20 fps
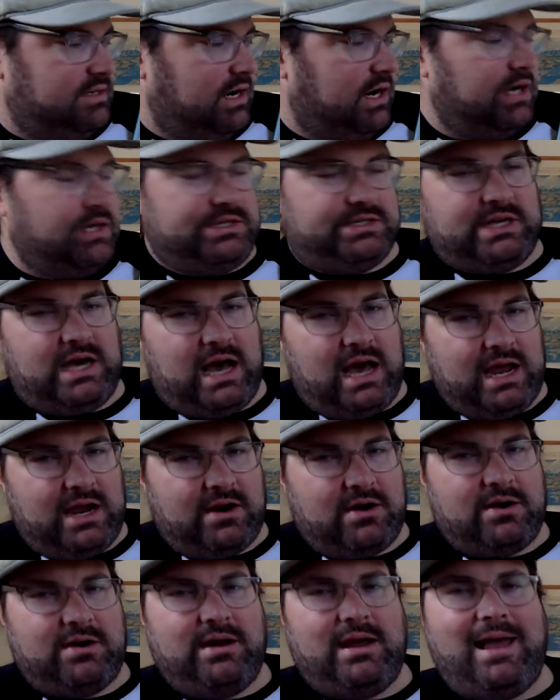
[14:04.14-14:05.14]
are
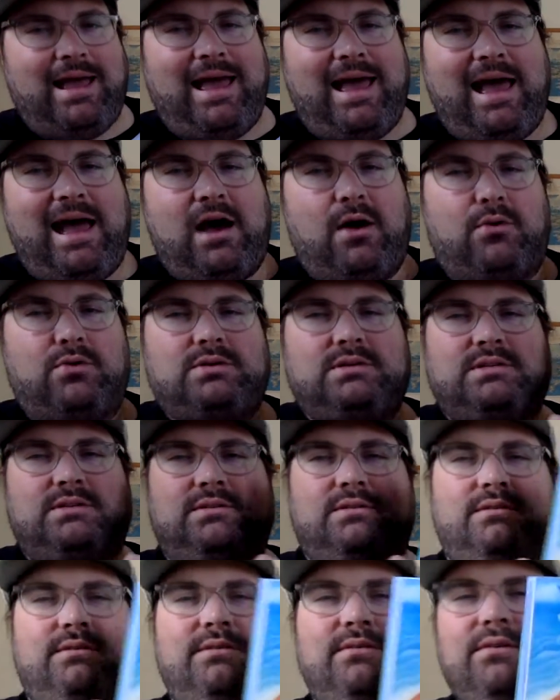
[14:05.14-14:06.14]
tired out.
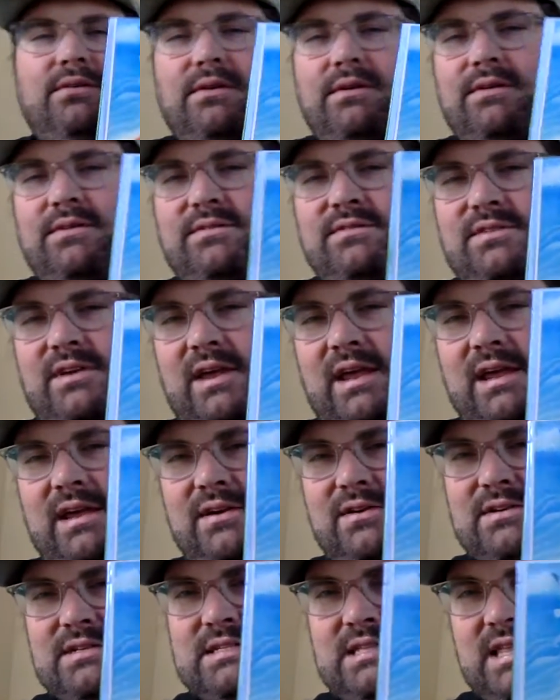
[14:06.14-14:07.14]
So
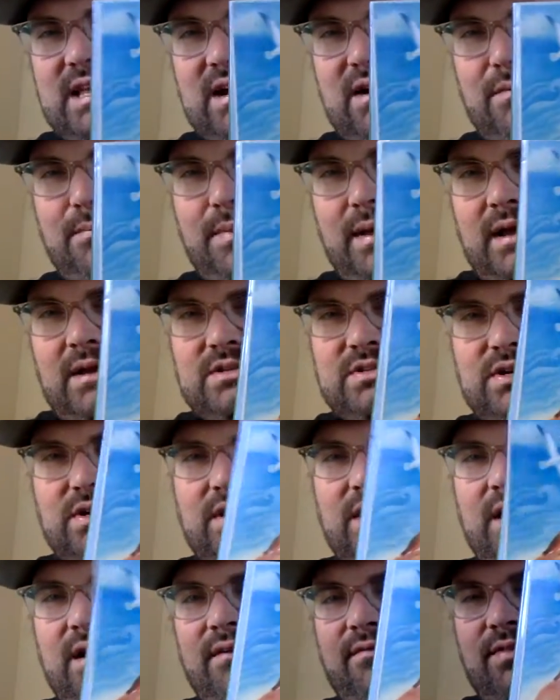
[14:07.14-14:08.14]
here's their picture
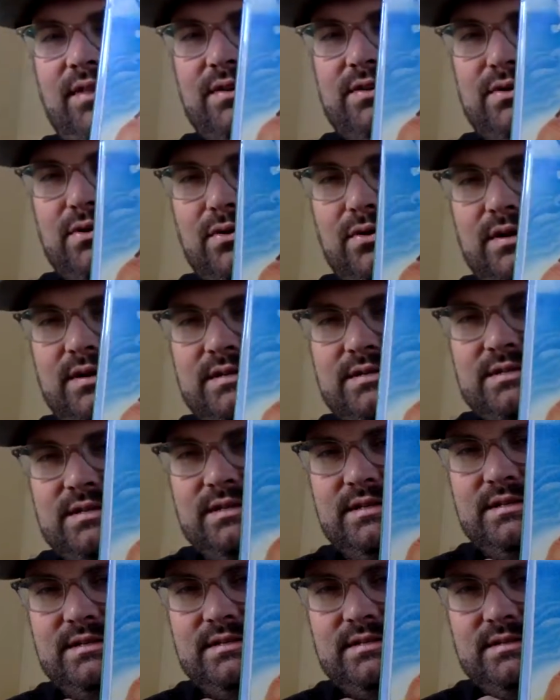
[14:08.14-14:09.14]
of the
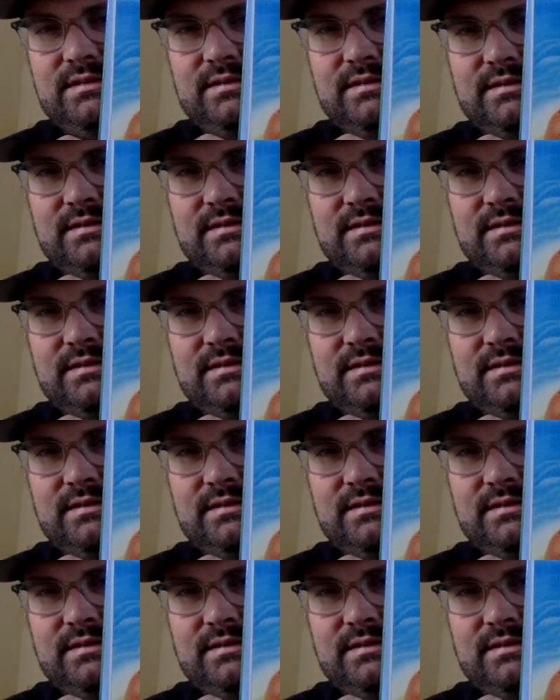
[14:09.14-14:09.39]
tortoises.